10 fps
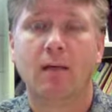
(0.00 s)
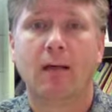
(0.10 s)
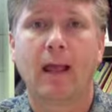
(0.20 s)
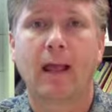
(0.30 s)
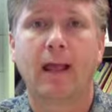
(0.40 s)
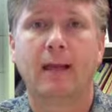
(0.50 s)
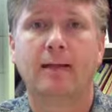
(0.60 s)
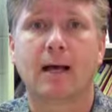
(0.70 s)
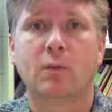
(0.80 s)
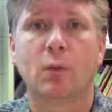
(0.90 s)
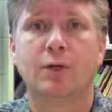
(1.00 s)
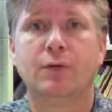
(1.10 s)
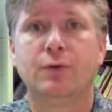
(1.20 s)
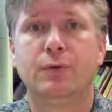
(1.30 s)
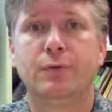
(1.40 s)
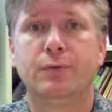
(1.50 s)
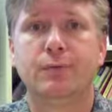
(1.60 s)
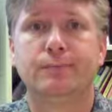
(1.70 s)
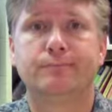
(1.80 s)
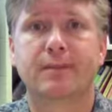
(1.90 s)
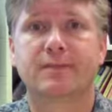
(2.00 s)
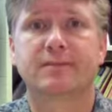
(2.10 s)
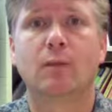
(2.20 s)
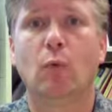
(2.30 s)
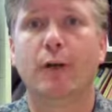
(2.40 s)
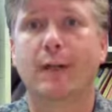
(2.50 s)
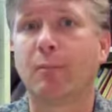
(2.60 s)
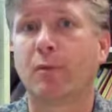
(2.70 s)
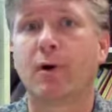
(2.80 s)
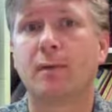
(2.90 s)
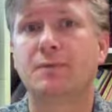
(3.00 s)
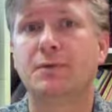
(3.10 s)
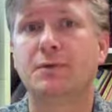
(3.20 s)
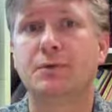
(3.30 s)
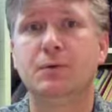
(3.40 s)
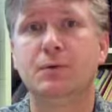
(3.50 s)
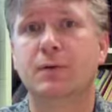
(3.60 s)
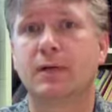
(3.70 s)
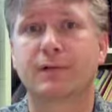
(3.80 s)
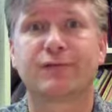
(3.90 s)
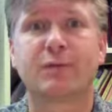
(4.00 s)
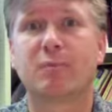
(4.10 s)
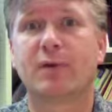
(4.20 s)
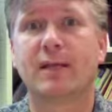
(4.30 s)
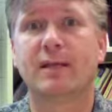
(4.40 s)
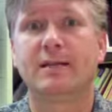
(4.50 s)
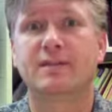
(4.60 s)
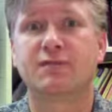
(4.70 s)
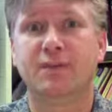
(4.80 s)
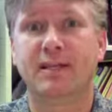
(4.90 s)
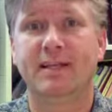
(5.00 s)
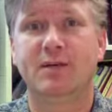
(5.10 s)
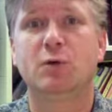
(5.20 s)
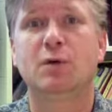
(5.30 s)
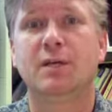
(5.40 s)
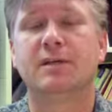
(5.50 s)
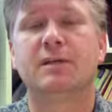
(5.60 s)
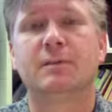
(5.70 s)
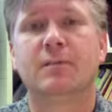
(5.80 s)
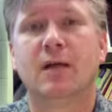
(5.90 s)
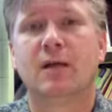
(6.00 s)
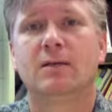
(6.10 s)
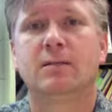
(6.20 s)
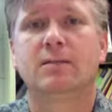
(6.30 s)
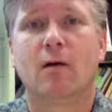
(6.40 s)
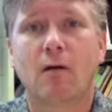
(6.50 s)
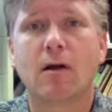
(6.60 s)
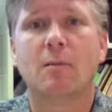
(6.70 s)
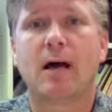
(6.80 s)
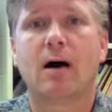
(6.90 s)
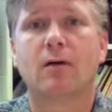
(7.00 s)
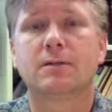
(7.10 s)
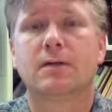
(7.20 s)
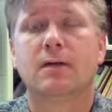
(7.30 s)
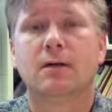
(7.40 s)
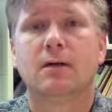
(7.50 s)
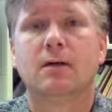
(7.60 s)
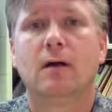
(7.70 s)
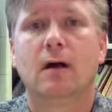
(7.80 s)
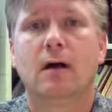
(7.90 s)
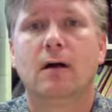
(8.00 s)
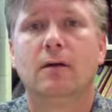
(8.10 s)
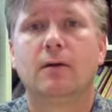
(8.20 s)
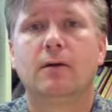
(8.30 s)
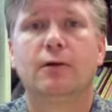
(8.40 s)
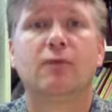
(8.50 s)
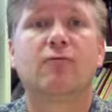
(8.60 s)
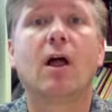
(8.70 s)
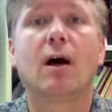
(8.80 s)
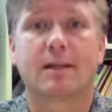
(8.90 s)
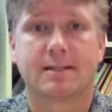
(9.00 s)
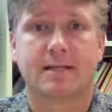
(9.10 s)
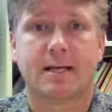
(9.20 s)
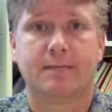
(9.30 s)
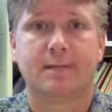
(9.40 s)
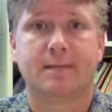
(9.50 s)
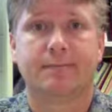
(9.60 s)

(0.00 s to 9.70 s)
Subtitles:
And I'm going to do a somewhat impromptu, extemporaneous video here to talk about your vlog assignment